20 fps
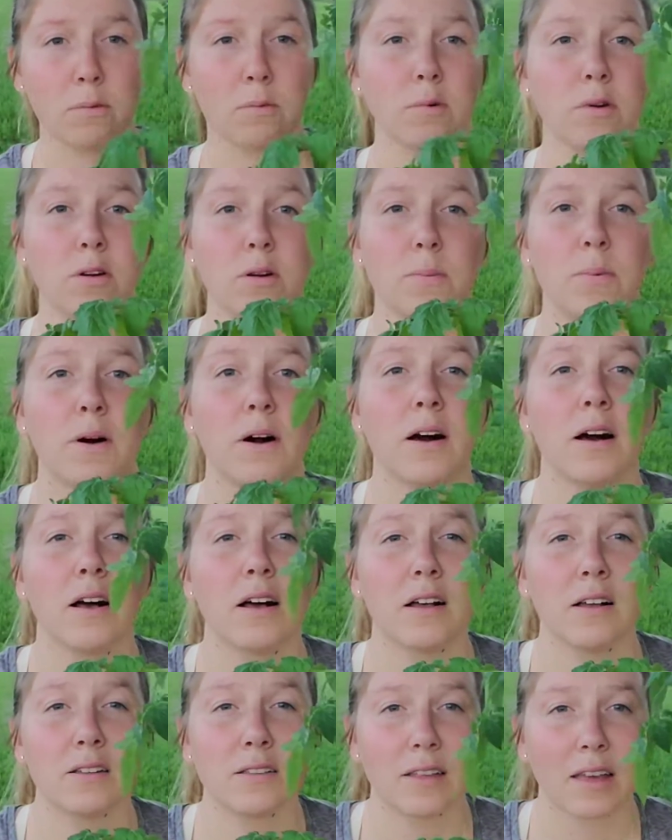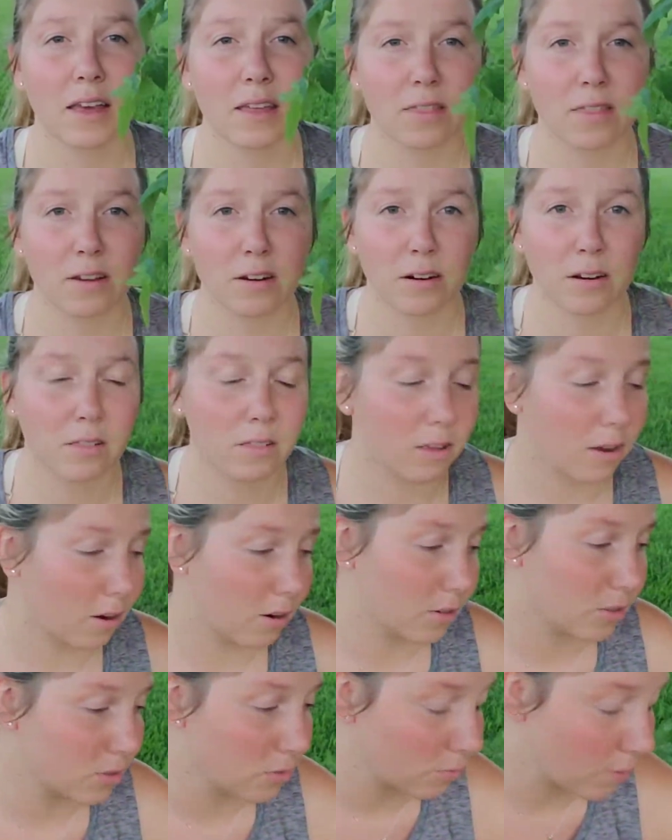were Nepal, and they're a
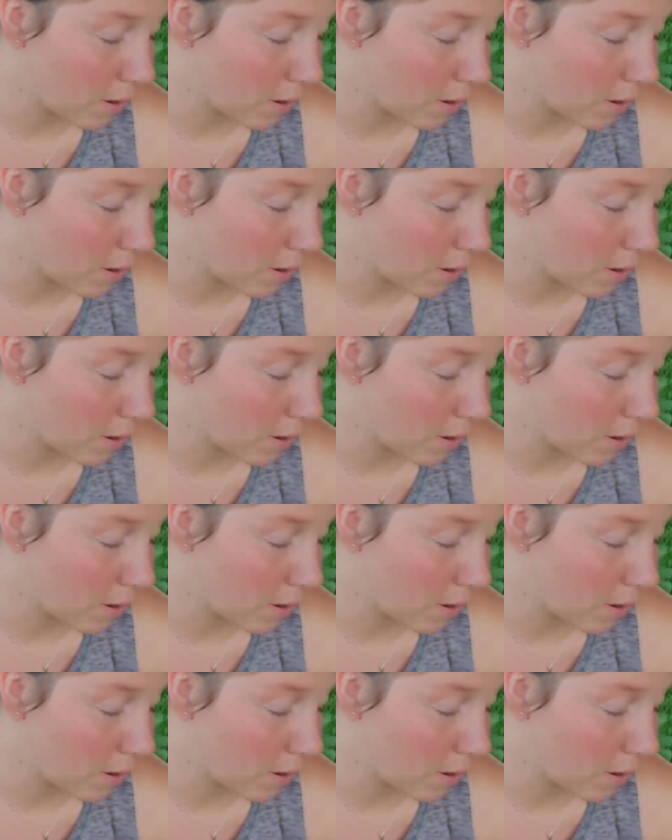large